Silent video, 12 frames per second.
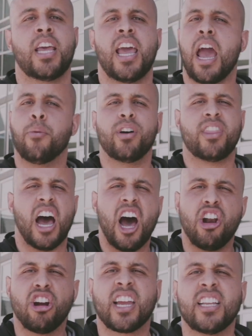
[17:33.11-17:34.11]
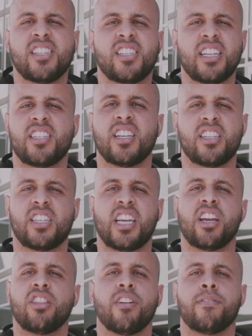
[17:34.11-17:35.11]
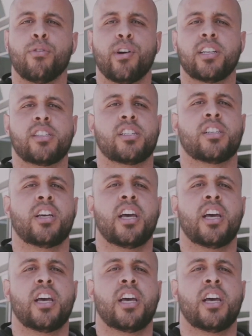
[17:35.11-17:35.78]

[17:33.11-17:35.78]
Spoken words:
And with utter consistency in their voice,